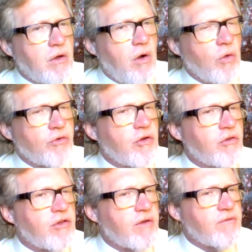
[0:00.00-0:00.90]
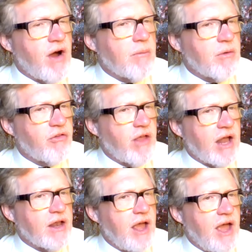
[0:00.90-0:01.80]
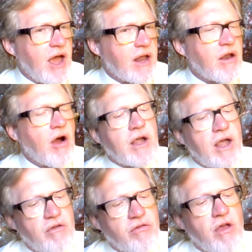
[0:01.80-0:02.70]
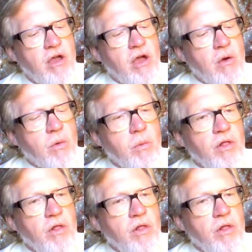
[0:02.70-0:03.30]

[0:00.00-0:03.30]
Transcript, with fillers: cultures and environments they hadn't had. In our case, we're